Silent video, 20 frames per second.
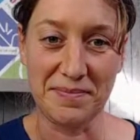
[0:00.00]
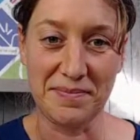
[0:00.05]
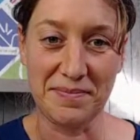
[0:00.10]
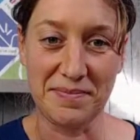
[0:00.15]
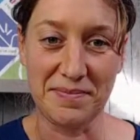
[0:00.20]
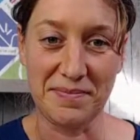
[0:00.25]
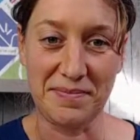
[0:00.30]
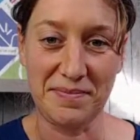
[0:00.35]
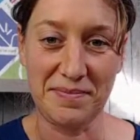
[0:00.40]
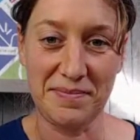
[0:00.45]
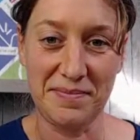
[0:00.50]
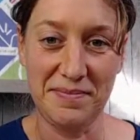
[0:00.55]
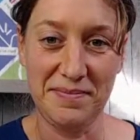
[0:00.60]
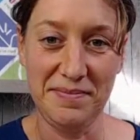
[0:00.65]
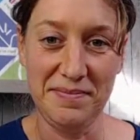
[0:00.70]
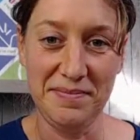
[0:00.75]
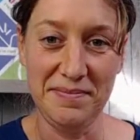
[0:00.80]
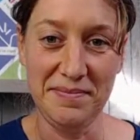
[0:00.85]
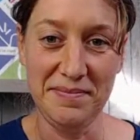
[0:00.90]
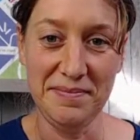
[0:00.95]

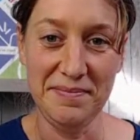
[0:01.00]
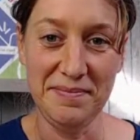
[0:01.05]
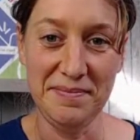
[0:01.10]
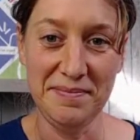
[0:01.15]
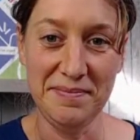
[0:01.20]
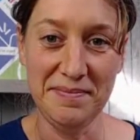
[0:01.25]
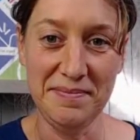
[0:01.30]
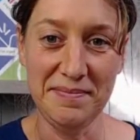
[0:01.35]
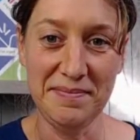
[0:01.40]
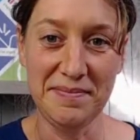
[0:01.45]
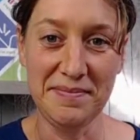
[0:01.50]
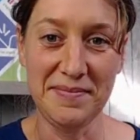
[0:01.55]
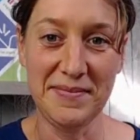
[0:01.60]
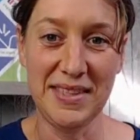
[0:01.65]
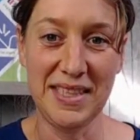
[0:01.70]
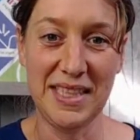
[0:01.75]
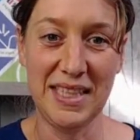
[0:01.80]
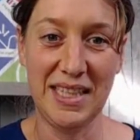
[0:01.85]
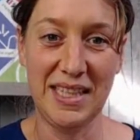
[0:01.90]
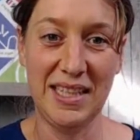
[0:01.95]

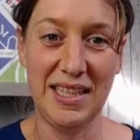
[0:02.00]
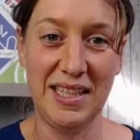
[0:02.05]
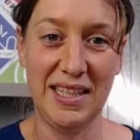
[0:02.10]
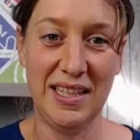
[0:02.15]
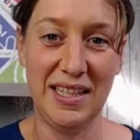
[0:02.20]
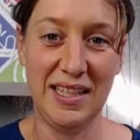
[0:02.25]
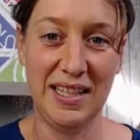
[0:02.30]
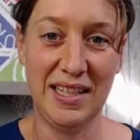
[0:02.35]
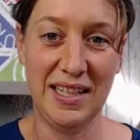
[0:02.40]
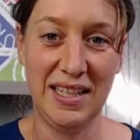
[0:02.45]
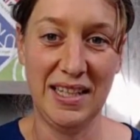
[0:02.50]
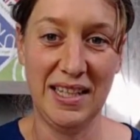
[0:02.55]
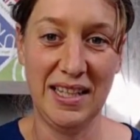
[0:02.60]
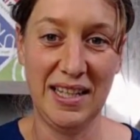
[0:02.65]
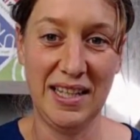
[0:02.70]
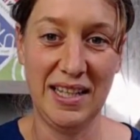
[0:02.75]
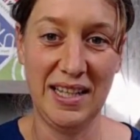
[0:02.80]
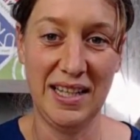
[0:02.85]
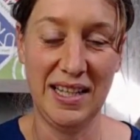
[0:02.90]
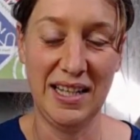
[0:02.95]

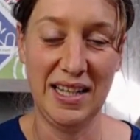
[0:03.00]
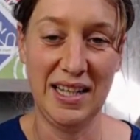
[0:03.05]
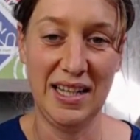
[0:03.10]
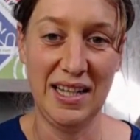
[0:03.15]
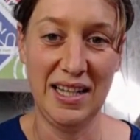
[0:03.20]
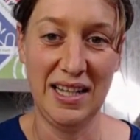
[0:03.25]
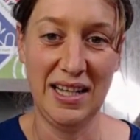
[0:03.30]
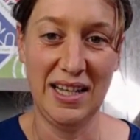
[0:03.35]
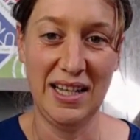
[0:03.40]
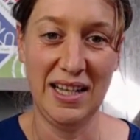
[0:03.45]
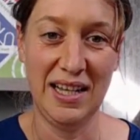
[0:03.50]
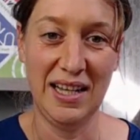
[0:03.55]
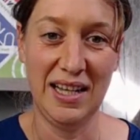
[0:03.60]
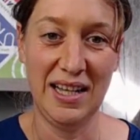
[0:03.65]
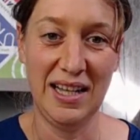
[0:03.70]
This person isn't speaking.